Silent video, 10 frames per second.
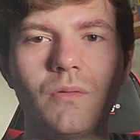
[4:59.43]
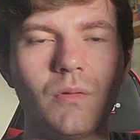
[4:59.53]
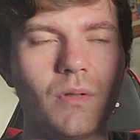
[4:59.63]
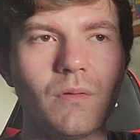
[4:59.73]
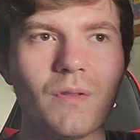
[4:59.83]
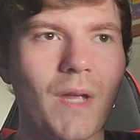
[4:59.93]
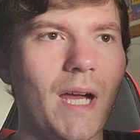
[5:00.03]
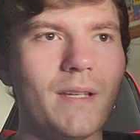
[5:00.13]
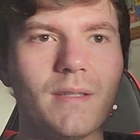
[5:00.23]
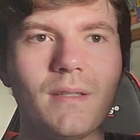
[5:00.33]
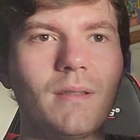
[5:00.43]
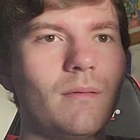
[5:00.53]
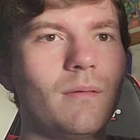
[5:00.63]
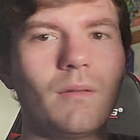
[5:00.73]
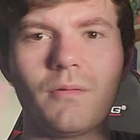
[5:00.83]
Jujutsu
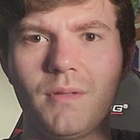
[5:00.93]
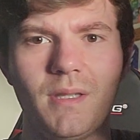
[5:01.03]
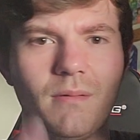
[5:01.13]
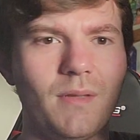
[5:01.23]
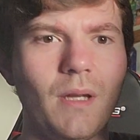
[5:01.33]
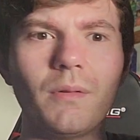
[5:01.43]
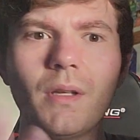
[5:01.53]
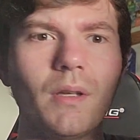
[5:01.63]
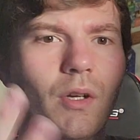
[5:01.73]
Kaisen, there's Zelda,